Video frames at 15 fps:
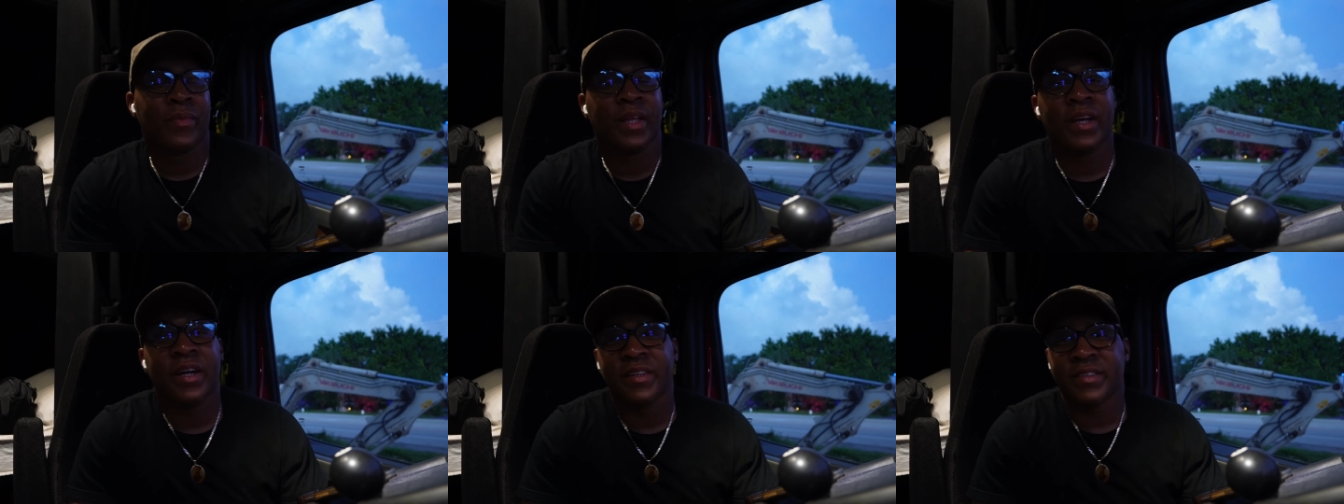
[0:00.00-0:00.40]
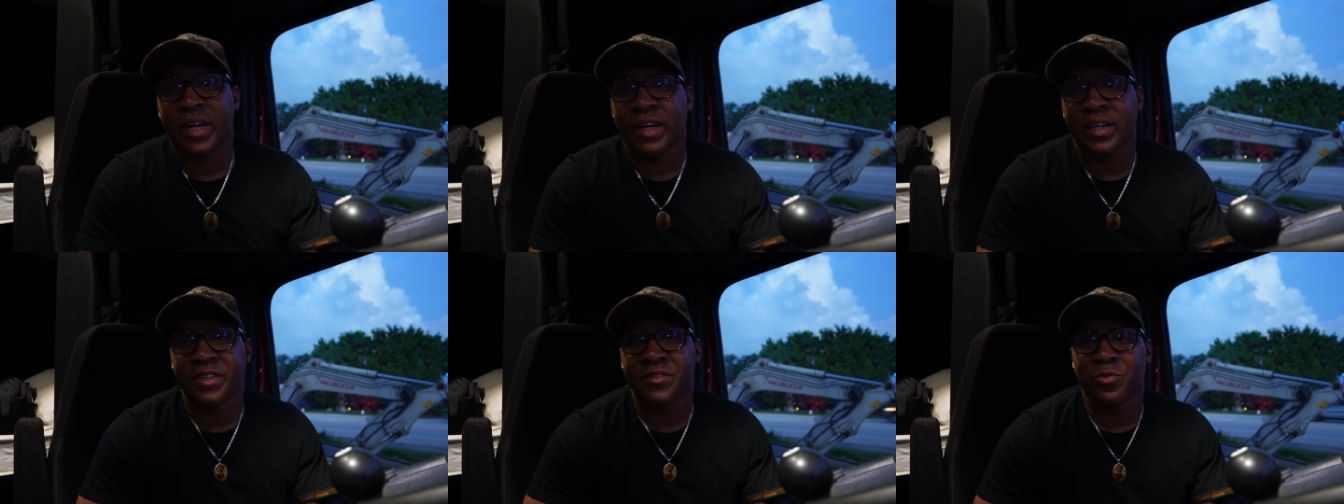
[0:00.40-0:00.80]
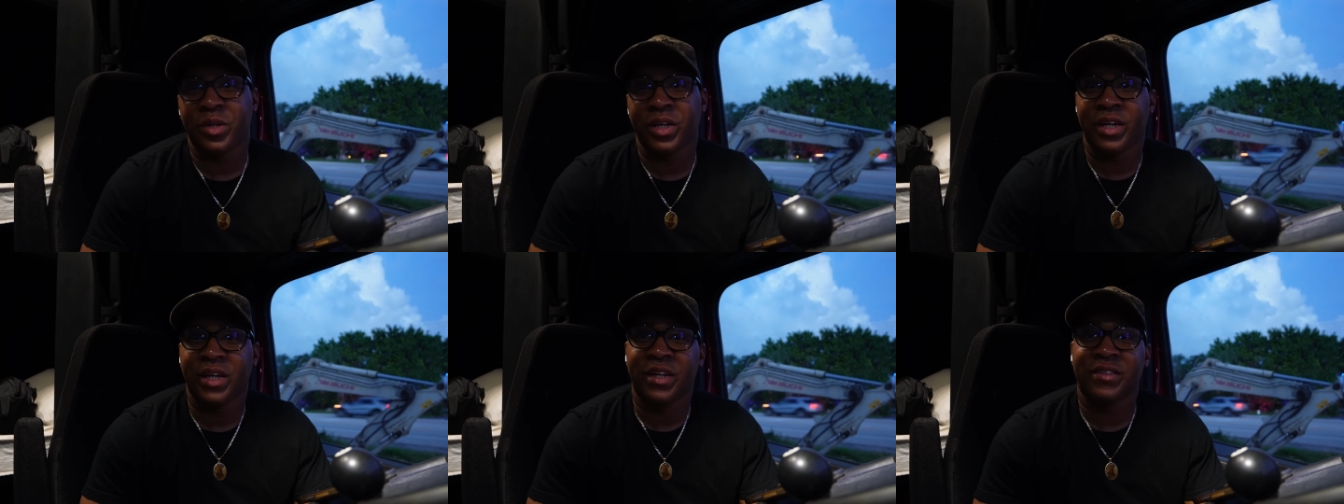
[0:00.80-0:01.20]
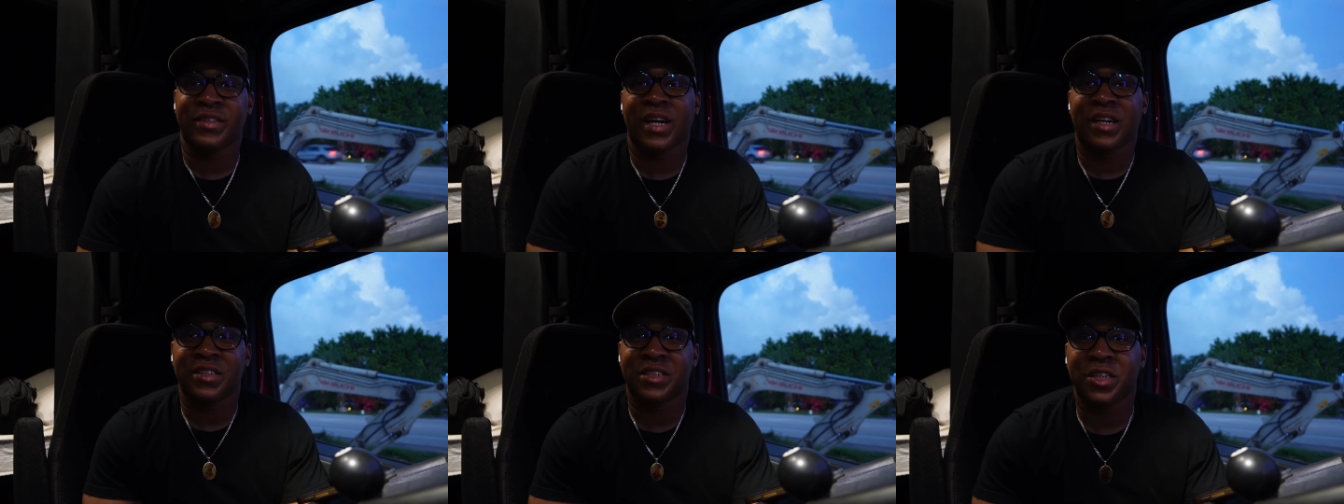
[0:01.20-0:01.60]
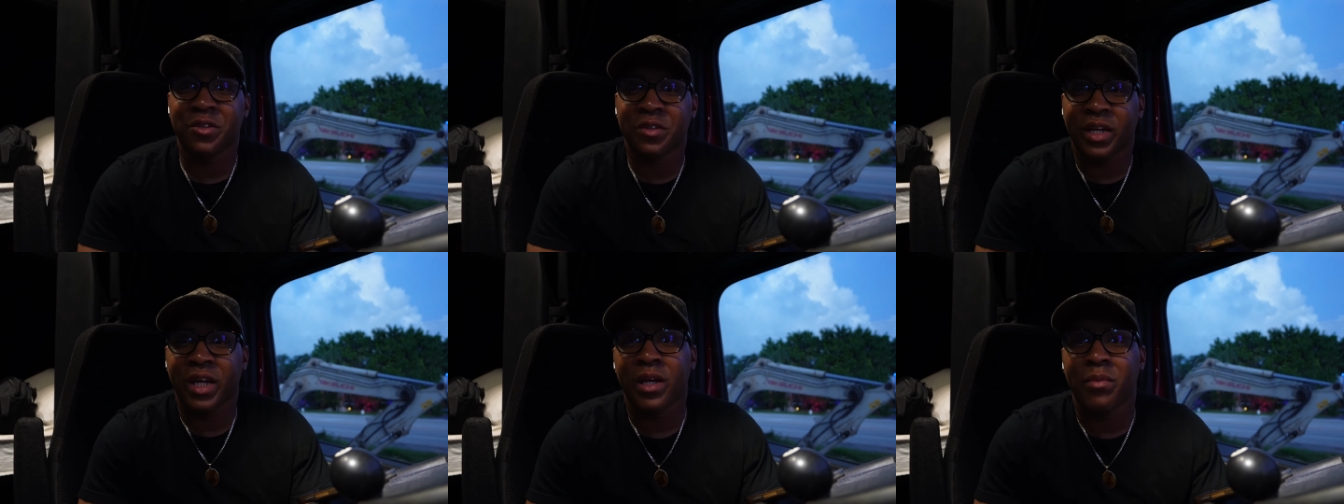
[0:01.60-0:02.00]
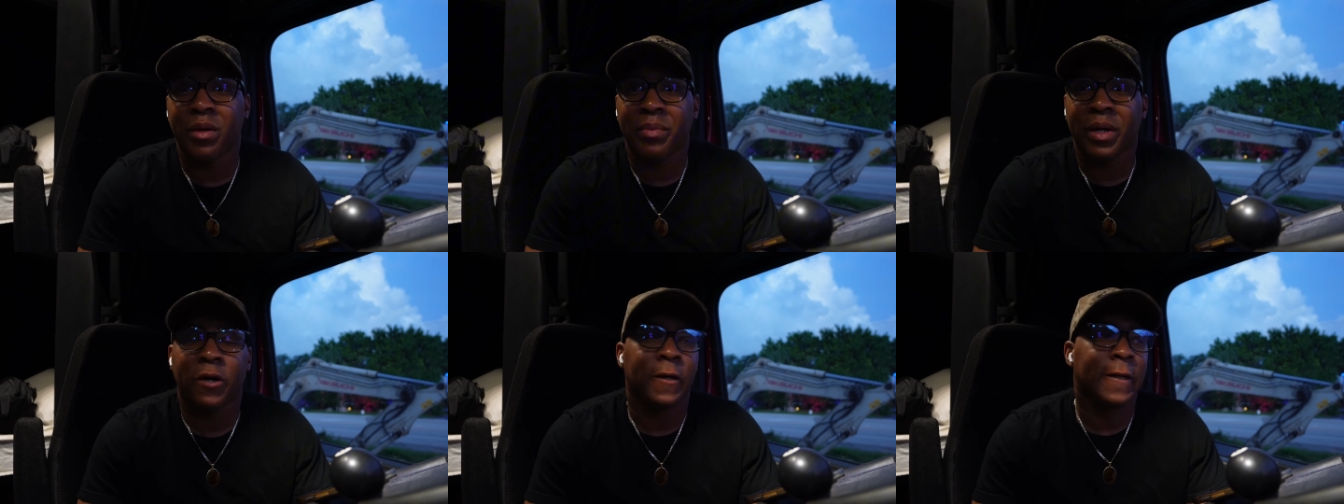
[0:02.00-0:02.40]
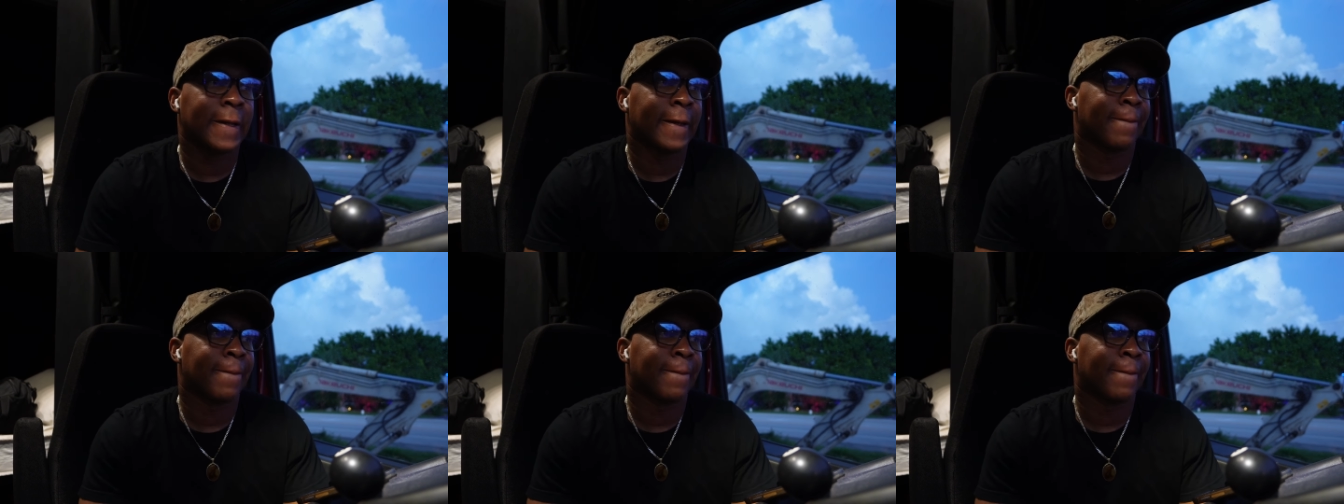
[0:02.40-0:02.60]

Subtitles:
Here's how this went. Here's how Shelton came about.